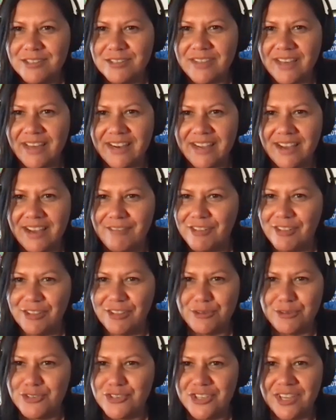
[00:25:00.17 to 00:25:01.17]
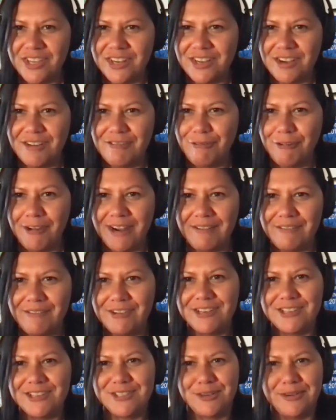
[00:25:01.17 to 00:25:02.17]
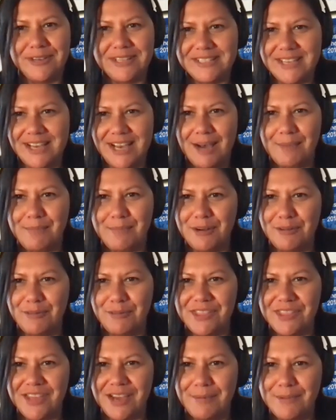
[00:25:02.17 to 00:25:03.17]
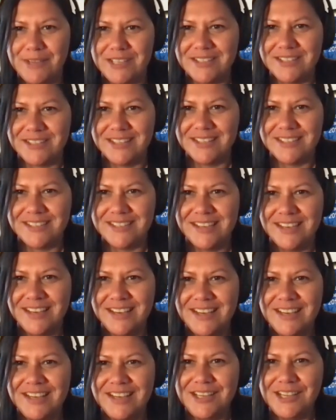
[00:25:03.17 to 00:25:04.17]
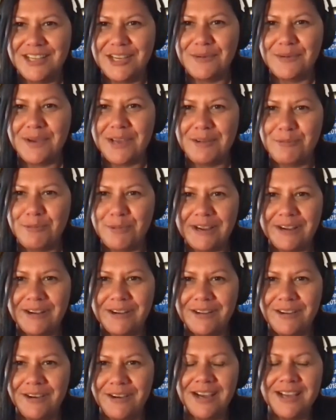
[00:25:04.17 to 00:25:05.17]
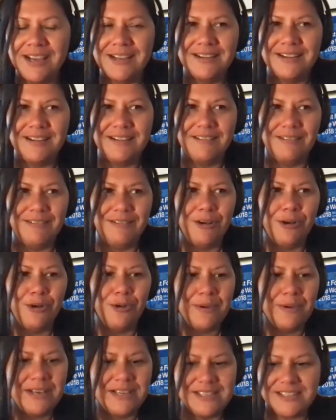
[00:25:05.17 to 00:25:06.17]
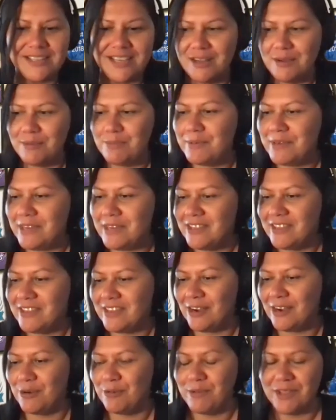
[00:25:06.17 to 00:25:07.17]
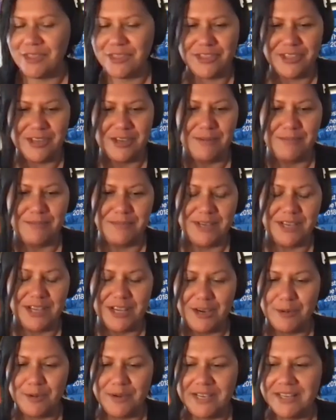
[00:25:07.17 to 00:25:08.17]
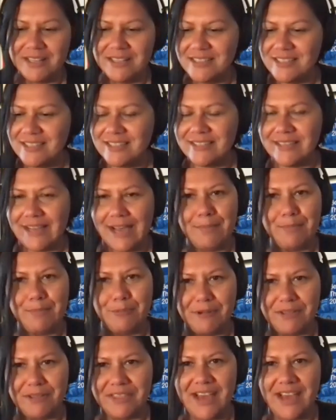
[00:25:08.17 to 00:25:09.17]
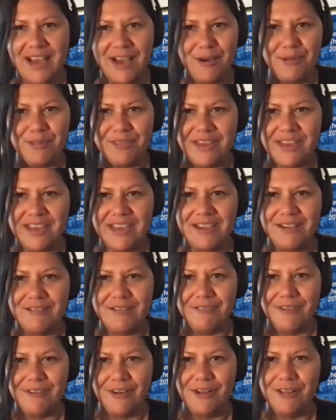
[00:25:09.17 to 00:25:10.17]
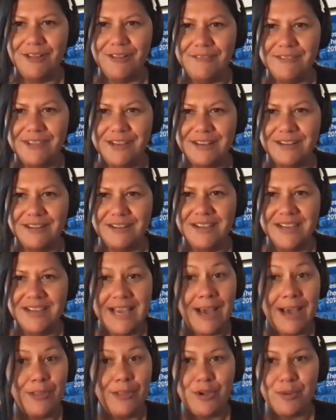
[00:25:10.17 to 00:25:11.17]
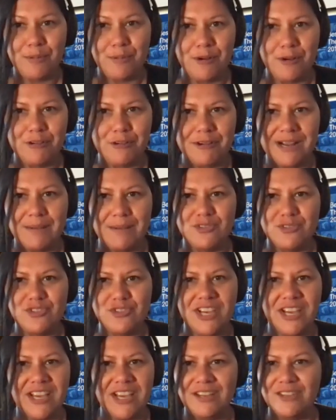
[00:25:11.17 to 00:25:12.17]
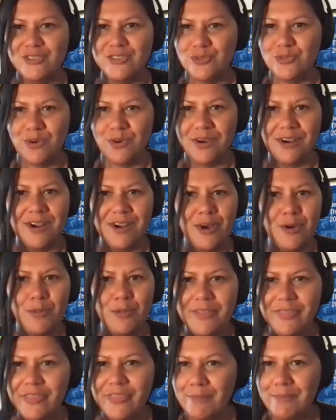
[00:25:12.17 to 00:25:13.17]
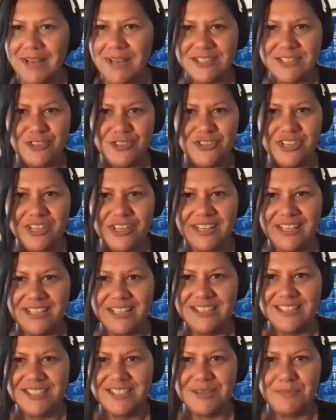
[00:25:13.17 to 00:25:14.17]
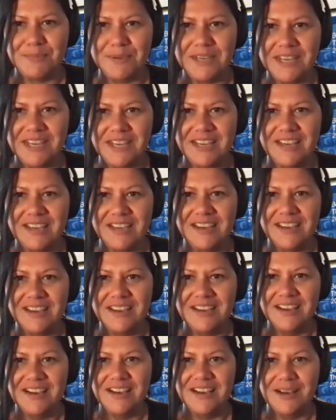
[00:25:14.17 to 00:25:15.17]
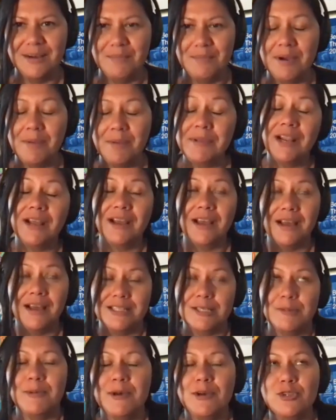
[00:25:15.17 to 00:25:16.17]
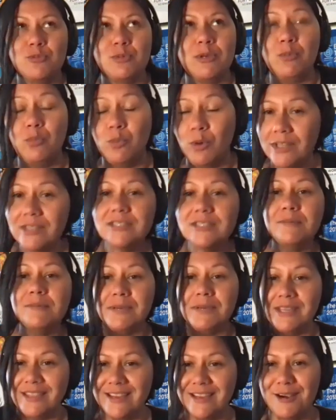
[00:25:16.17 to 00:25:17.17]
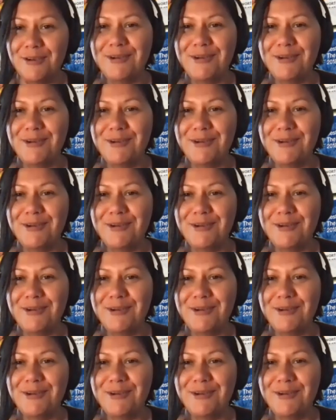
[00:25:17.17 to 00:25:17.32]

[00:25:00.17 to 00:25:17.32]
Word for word: to that evolution of whatever is going to happen with that business, you know, and we're not always going to be there with them you know in step with how they evolve and how their programs change or what their messaging needs to be um, I mean, I, I, suppose we want to be there